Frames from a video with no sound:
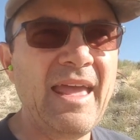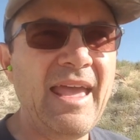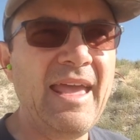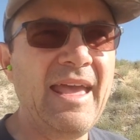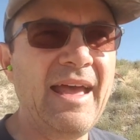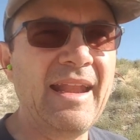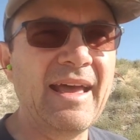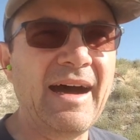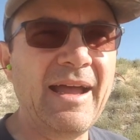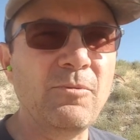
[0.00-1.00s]
and
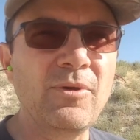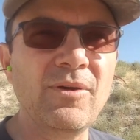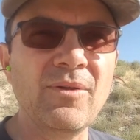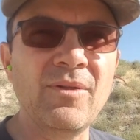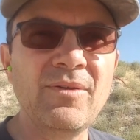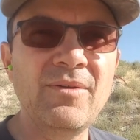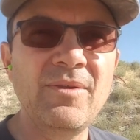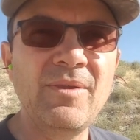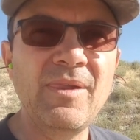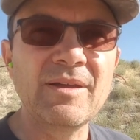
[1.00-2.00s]
I will
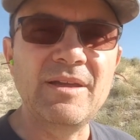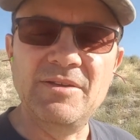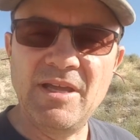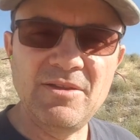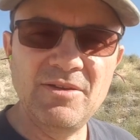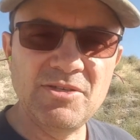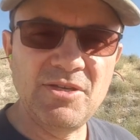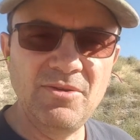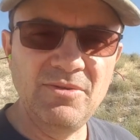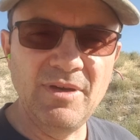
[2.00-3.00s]
continue to
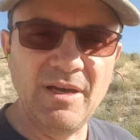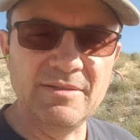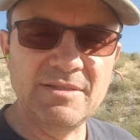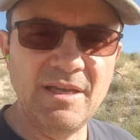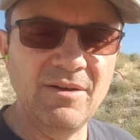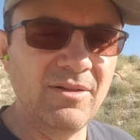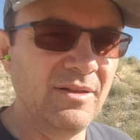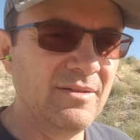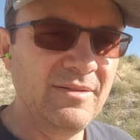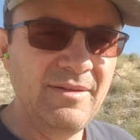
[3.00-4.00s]
shoot
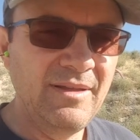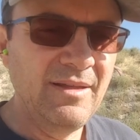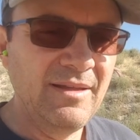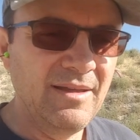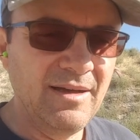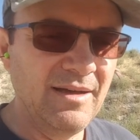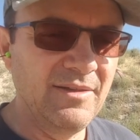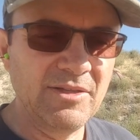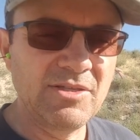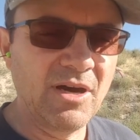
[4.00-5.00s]
until
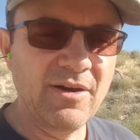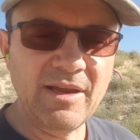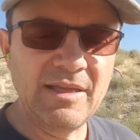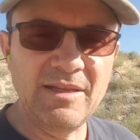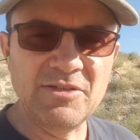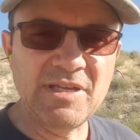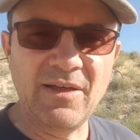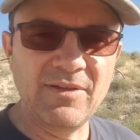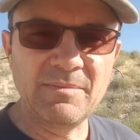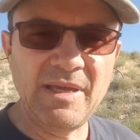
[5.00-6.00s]
the target is
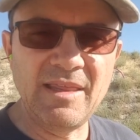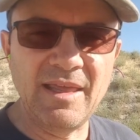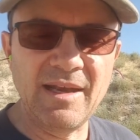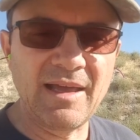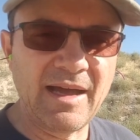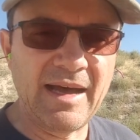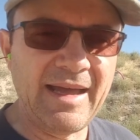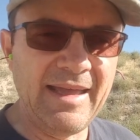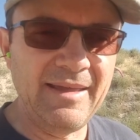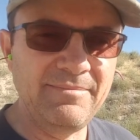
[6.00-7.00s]
telling me that
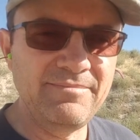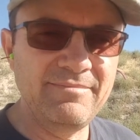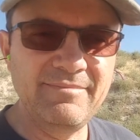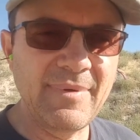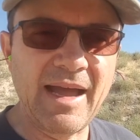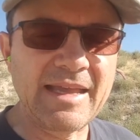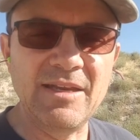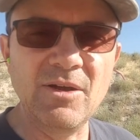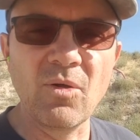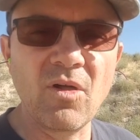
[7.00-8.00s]
I
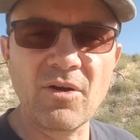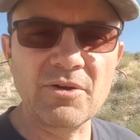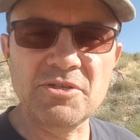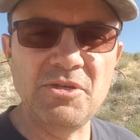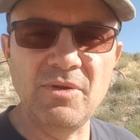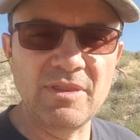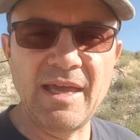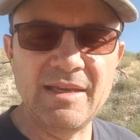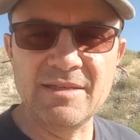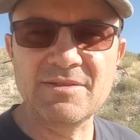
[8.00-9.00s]
can no longer shoot at
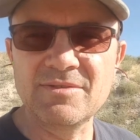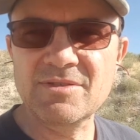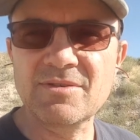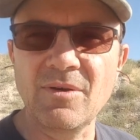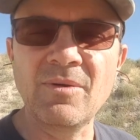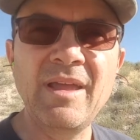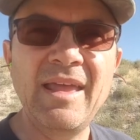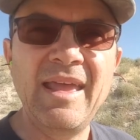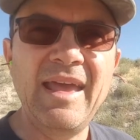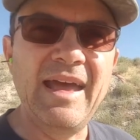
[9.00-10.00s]
that distance. So,
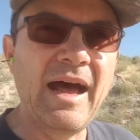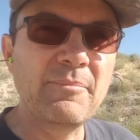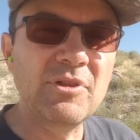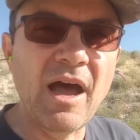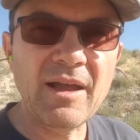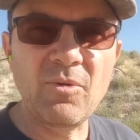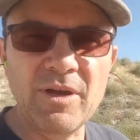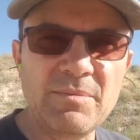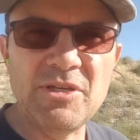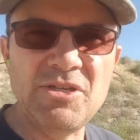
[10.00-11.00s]
and I'm not
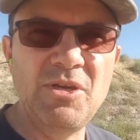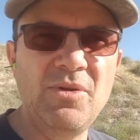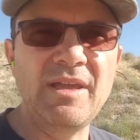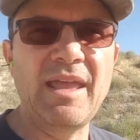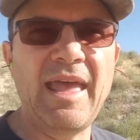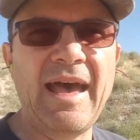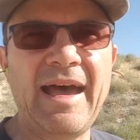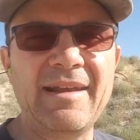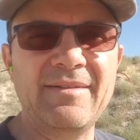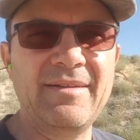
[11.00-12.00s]
going to be shooting at